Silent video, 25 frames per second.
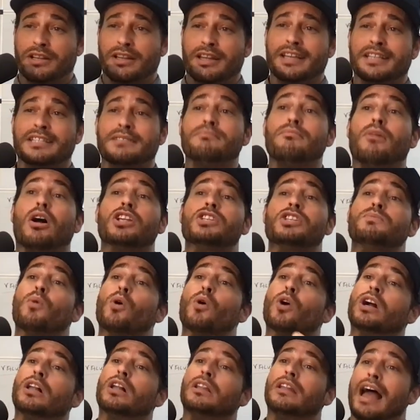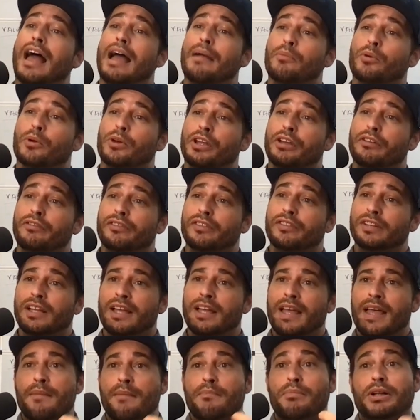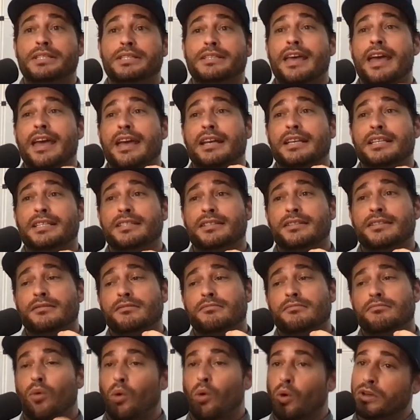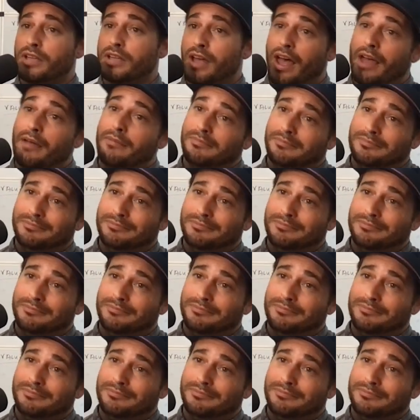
is much more collaborative, but takes more time.